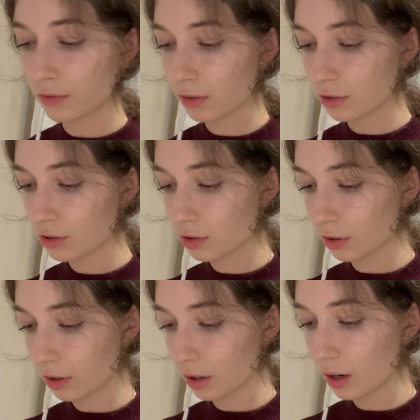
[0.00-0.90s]
for
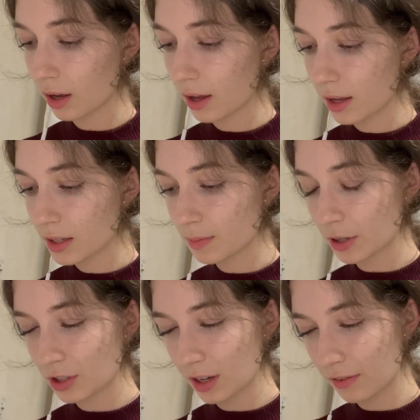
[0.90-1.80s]
sure,
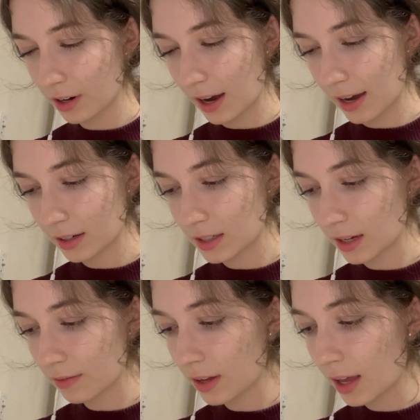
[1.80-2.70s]
especially if you're
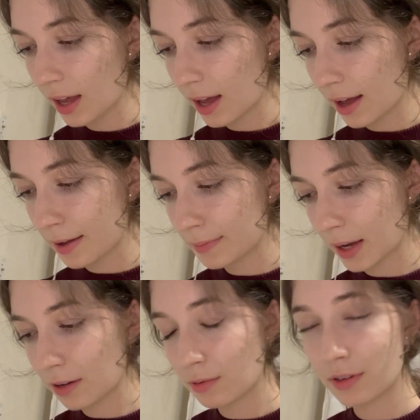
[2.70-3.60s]
active.
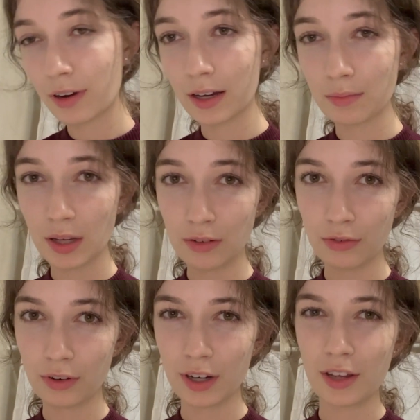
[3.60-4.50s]
I would recommend
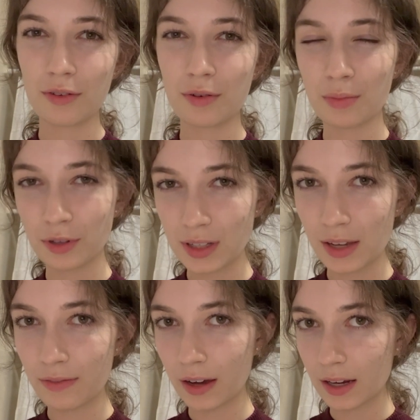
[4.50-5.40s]
for you a
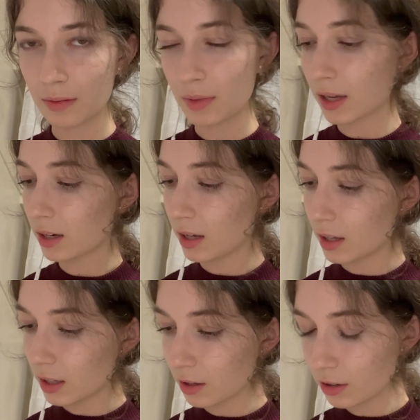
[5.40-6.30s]
multivitamin.
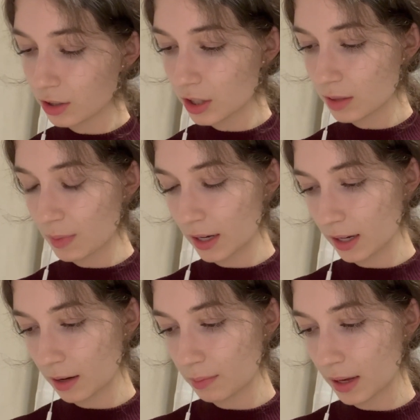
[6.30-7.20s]
You can just pick it
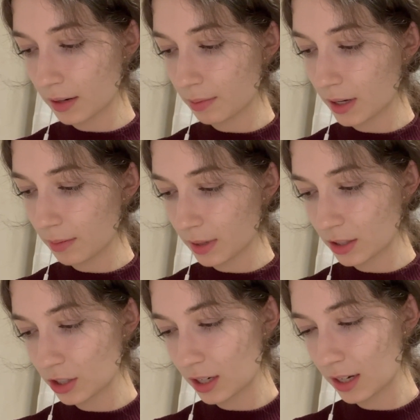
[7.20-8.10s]
up at pretty
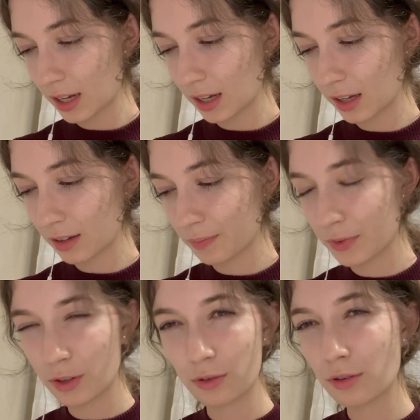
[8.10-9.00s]
much any
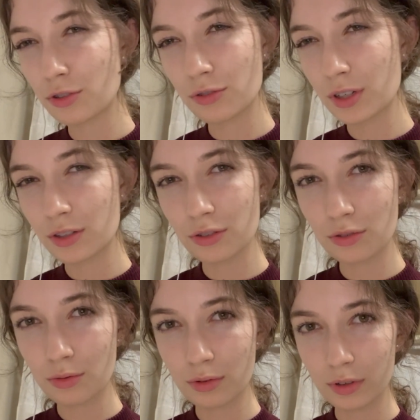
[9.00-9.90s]
grocery
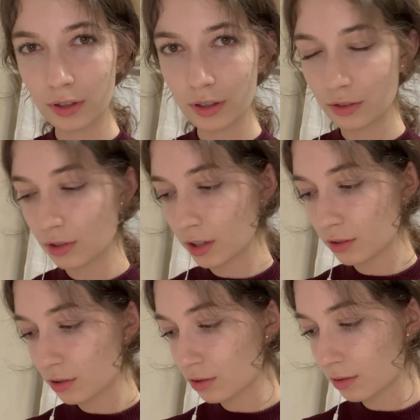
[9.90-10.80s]
store,
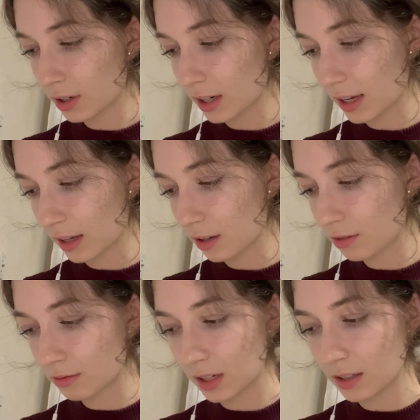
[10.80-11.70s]
drugstore. Yeah, you
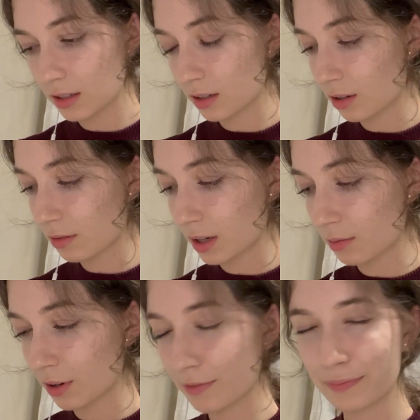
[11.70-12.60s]
don't need to go
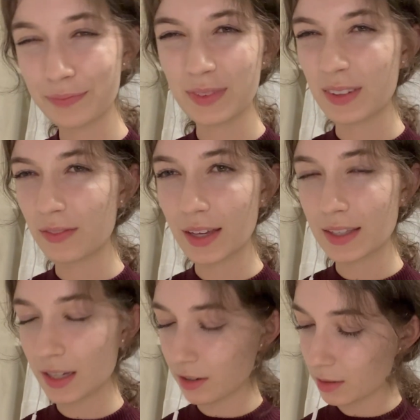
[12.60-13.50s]
anywhere
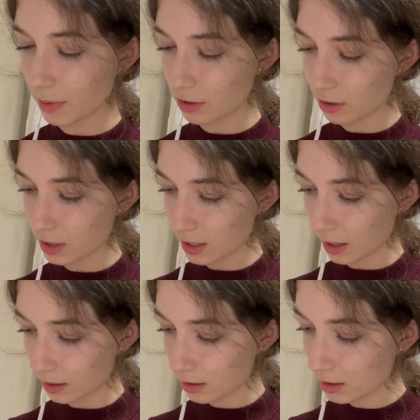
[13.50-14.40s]
fancy or special to get